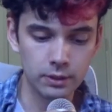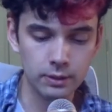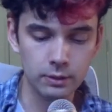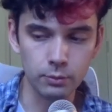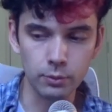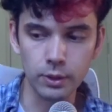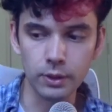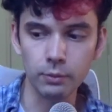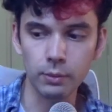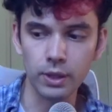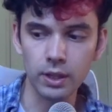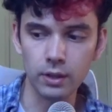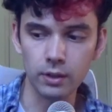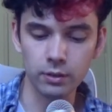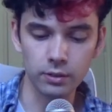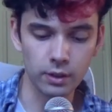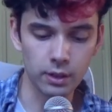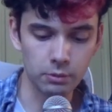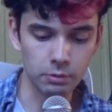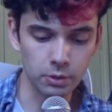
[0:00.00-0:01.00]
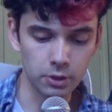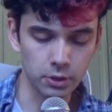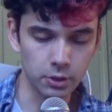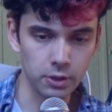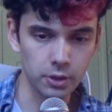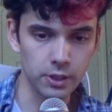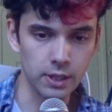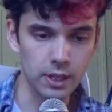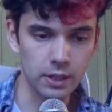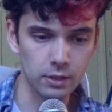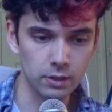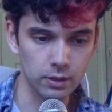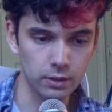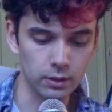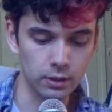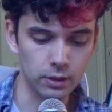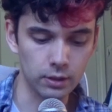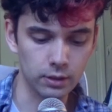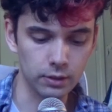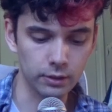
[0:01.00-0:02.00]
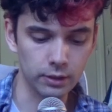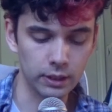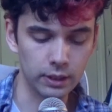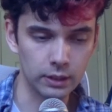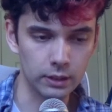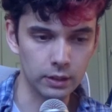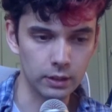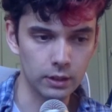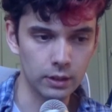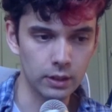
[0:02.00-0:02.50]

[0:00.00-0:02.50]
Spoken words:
What it is that I want to create and like